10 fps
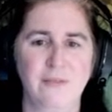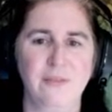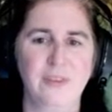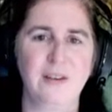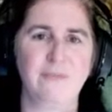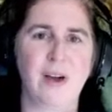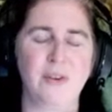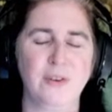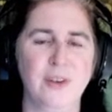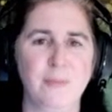didn't
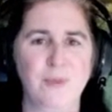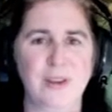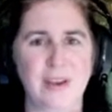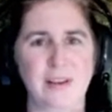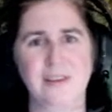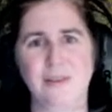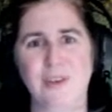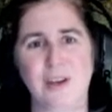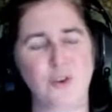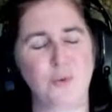bother to upgrade that because that was
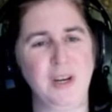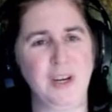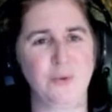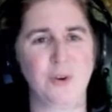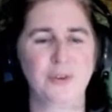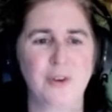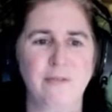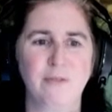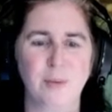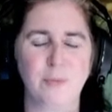like a 20-year-old
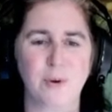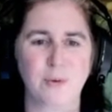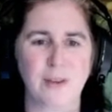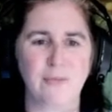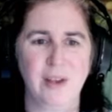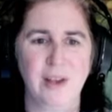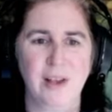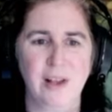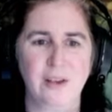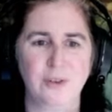software program.
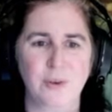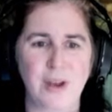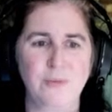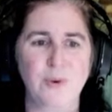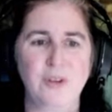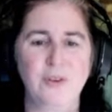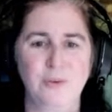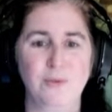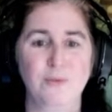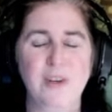So now I'm going
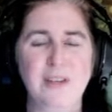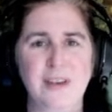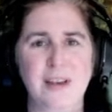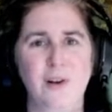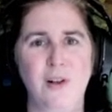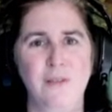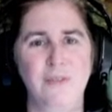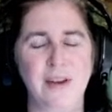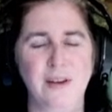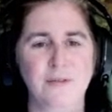to reset all of
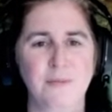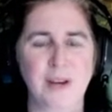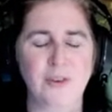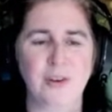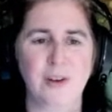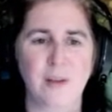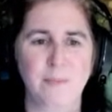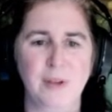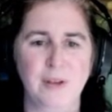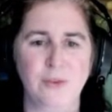that information up
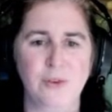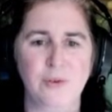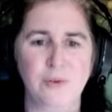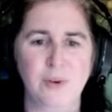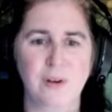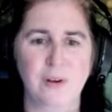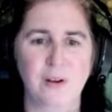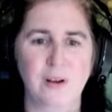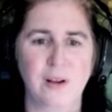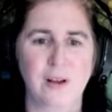into
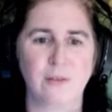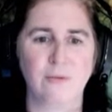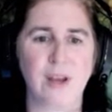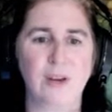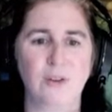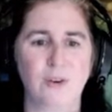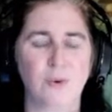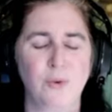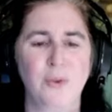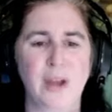regular
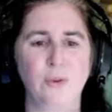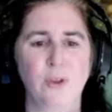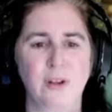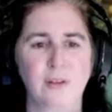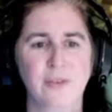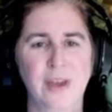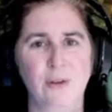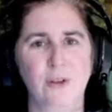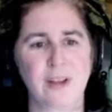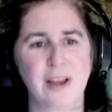old Outlook, the
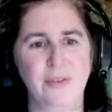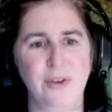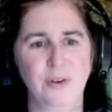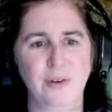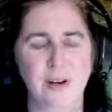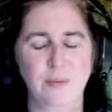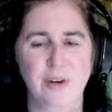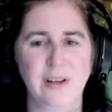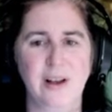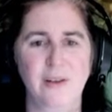Outlook calendar, and
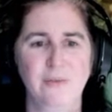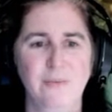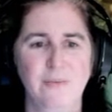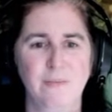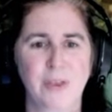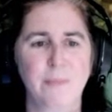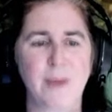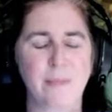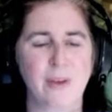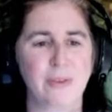print out month
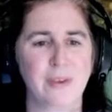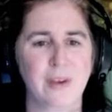by month.